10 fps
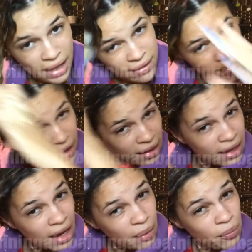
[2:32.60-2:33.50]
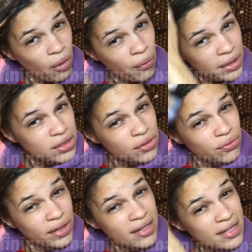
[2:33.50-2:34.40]
And then I'm going to
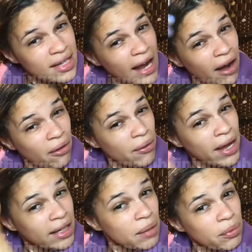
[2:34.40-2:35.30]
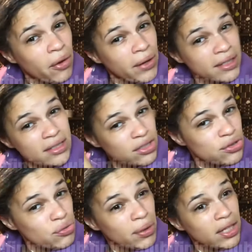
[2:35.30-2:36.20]
rinse it out, and I'm going to
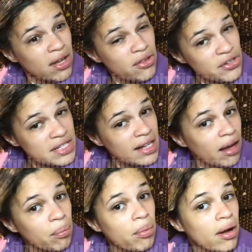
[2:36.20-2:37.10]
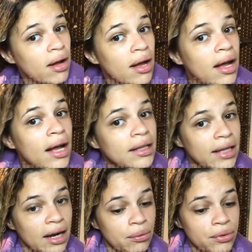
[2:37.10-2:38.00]
do another step
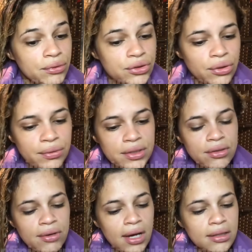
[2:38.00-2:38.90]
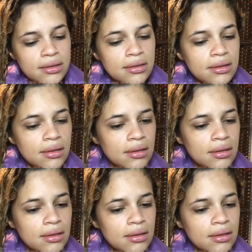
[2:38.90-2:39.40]
that I will show it to you guys.